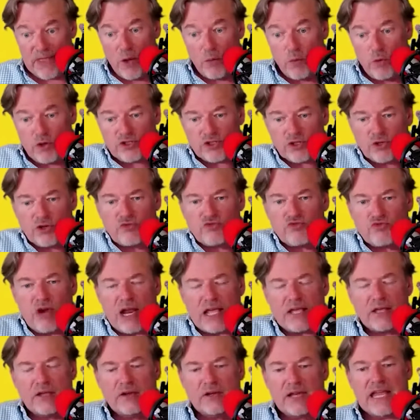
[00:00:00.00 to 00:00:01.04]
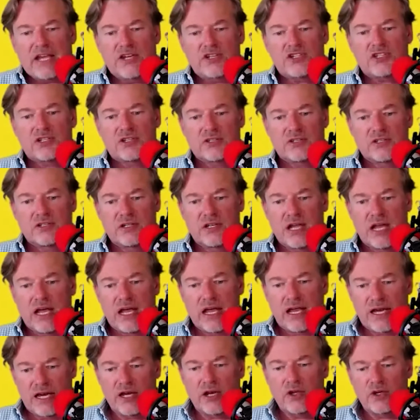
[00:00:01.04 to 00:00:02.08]
What sort of regulation,
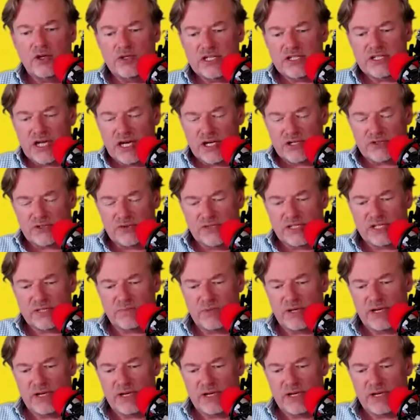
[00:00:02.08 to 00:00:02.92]
and I know you did touch on this, but